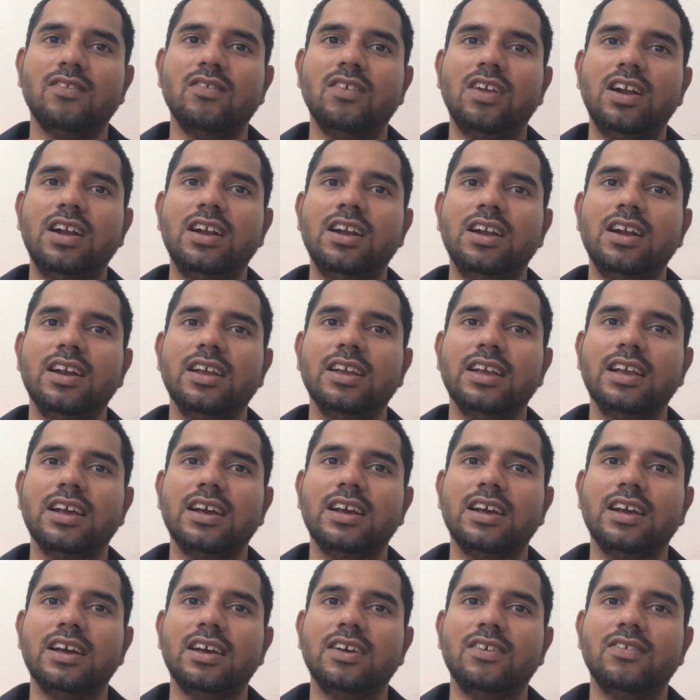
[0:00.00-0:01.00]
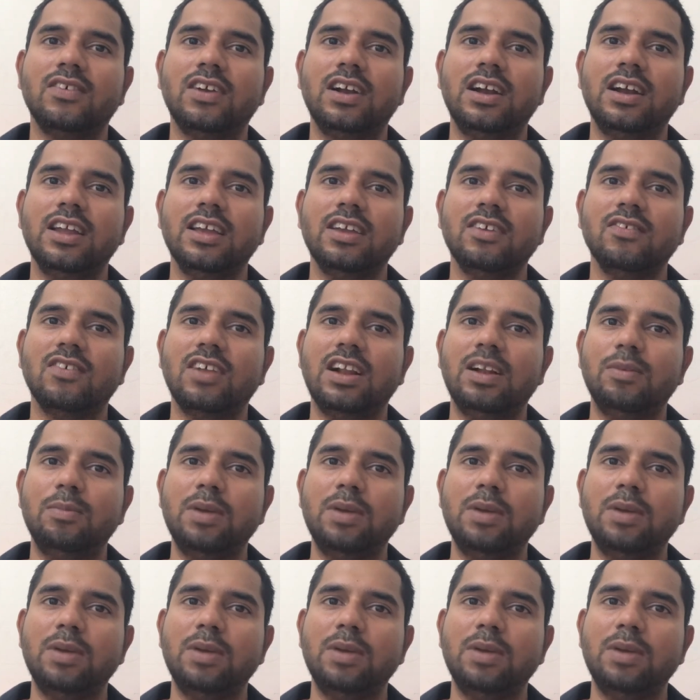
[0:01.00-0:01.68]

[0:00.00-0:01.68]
welding will